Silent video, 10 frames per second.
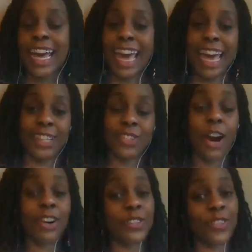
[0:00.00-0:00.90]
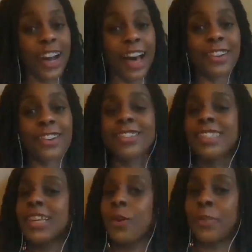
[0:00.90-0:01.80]
and charge for
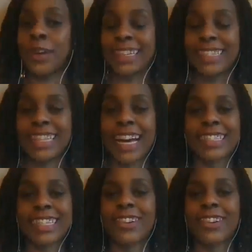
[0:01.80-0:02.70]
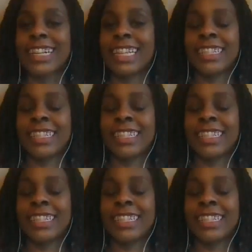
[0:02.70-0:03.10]
others, so it's necessary